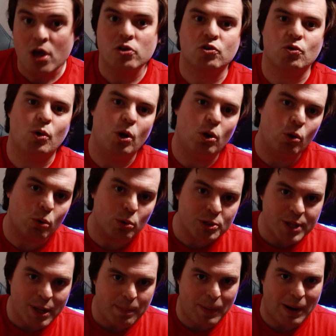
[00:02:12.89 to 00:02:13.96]
So it
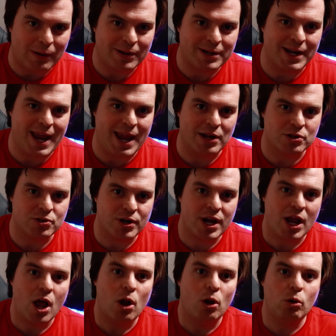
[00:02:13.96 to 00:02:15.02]
lowers that barrier to
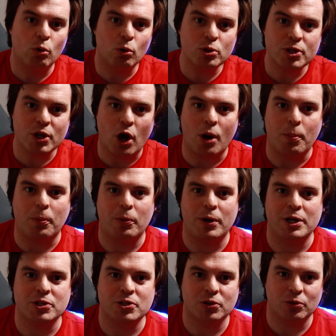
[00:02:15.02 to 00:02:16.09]
entry, lowers the
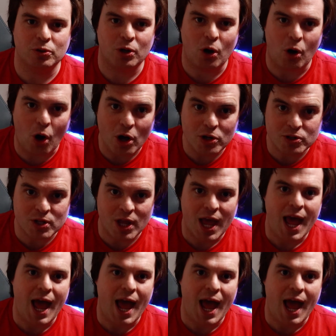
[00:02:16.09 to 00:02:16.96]
operational cost,